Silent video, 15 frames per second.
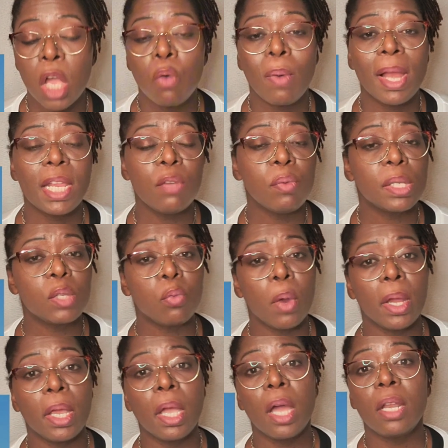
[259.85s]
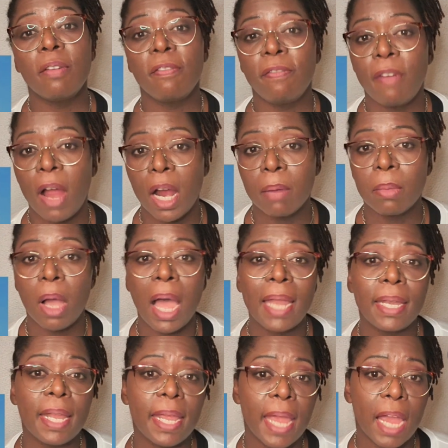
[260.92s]
while he was working on a farm
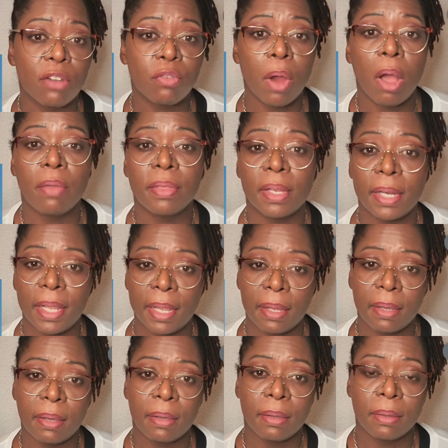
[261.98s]
at Niagara-on-the-Lake.